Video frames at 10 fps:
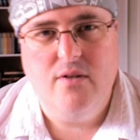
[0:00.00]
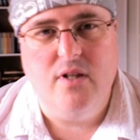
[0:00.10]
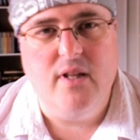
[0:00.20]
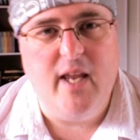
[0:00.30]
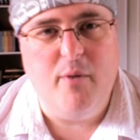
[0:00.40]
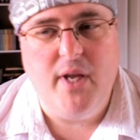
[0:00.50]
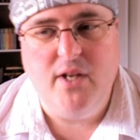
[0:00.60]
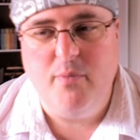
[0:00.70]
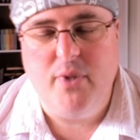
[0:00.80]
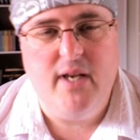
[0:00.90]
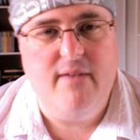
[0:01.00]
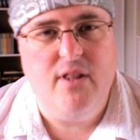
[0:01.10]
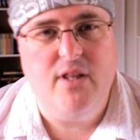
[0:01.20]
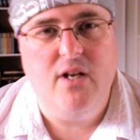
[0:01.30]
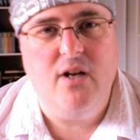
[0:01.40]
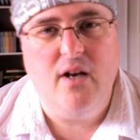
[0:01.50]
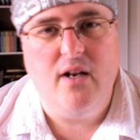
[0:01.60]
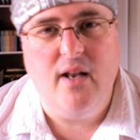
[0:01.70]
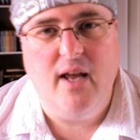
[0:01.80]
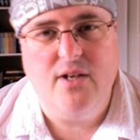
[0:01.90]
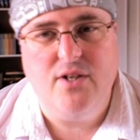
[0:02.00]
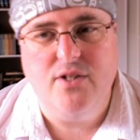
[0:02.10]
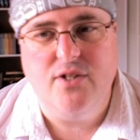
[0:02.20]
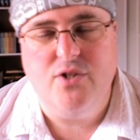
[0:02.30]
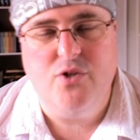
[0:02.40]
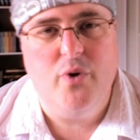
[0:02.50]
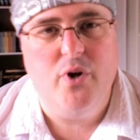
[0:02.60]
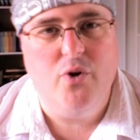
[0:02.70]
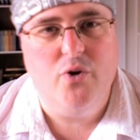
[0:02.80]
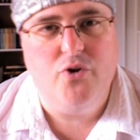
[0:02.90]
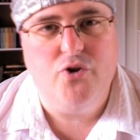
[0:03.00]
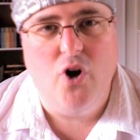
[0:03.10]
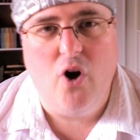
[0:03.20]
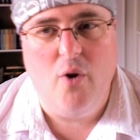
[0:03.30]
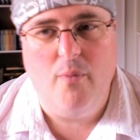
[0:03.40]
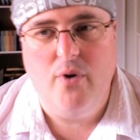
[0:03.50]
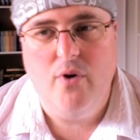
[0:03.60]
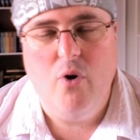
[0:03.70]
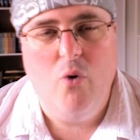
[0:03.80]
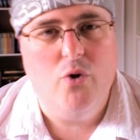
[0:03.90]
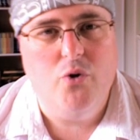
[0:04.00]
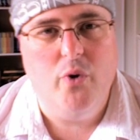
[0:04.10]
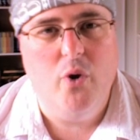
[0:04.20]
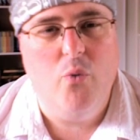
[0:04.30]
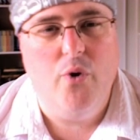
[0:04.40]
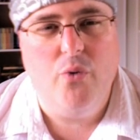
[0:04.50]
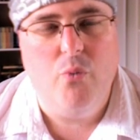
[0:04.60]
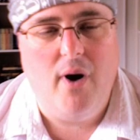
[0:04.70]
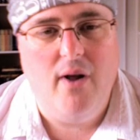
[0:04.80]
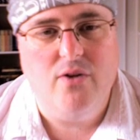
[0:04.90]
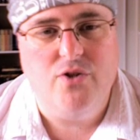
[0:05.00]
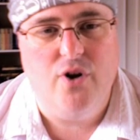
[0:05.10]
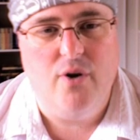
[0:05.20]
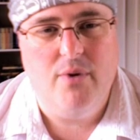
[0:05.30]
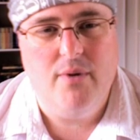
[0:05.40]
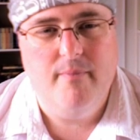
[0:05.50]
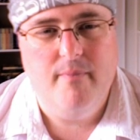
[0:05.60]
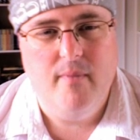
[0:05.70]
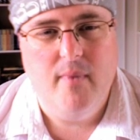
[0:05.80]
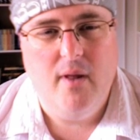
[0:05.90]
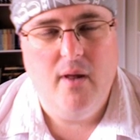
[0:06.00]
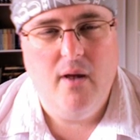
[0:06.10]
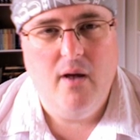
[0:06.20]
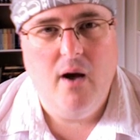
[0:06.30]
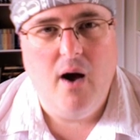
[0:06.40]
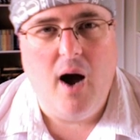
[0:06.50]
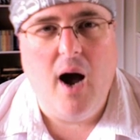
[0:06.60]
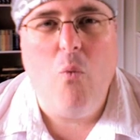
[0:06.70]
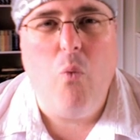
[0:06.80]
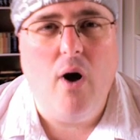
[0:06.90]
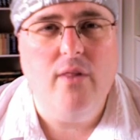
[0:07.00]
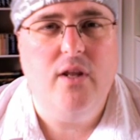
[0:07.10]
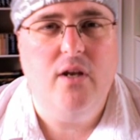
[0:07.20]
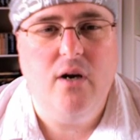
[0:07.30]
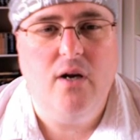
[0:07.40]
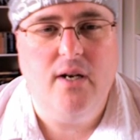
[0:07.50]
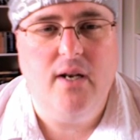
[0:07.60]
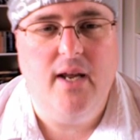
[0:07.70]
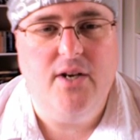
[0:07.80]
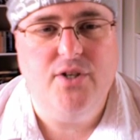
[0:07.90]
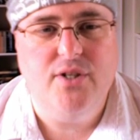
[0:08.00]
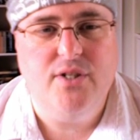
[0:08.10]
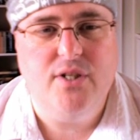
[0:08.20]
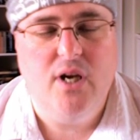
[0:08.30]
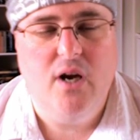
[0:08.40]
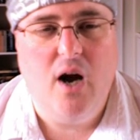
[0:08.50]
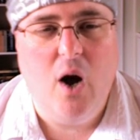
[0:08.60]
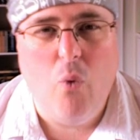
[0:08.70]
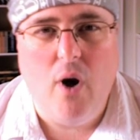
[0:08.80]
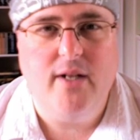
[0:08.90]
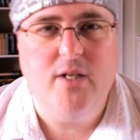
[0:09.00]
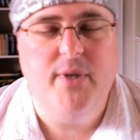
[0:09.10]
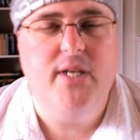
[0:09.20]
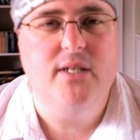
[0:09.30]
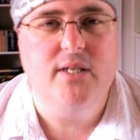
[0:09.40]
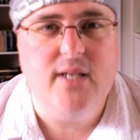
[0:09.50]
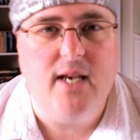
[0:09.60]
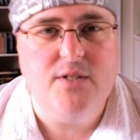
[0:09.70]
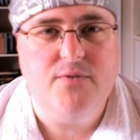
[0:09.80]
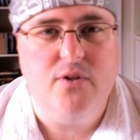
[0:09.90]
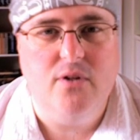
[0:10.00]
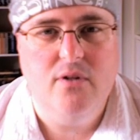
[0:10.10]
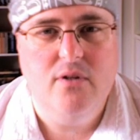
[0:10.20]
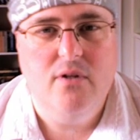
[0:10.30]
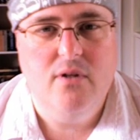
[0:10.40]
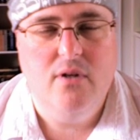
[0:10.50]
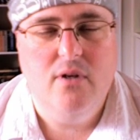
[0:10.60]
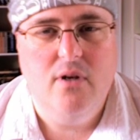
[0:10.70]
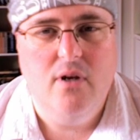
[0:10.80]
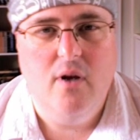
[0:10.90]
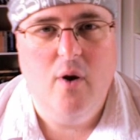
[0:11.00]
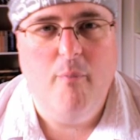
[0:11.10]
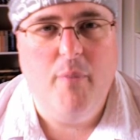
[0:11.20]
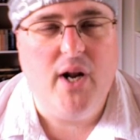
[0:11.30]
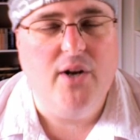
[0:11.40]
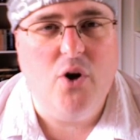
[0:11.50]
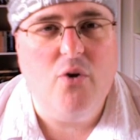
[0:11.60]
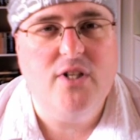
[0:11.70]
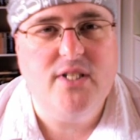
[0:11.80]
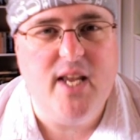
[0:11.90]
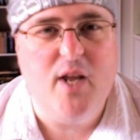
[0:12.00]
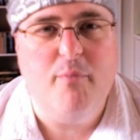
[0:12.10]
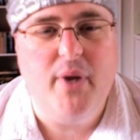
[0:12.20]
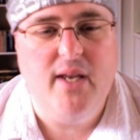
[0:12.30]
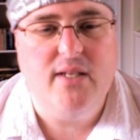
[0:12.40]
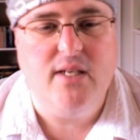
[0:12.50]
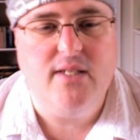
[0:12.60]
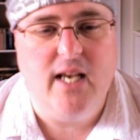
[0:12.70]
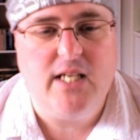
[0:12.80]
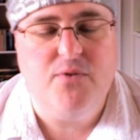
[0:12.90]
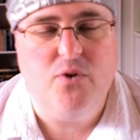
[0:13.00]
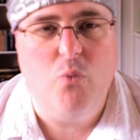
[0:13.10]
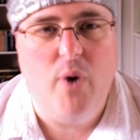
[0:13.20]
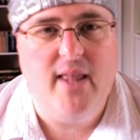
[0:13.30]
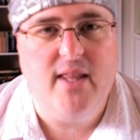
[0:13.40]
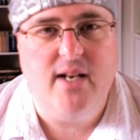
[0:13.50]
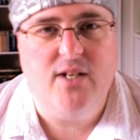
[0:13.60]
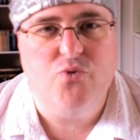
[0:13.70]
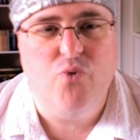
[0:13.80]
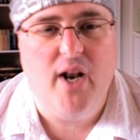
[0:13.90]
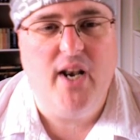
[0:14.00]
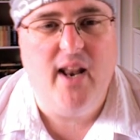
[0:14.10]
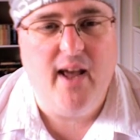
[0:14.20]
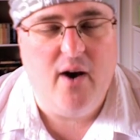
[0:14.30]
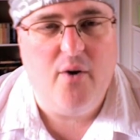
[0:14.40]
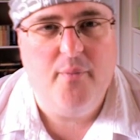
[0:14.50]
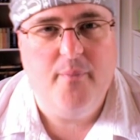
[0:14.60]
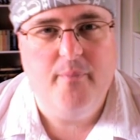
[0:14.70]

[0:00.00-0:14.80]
to lead me to believe that the United Nations is doing a good job or doing a worthwhile job. I want the United Nations. I want it to be successful. But I don't see it being successful the way that it is run now.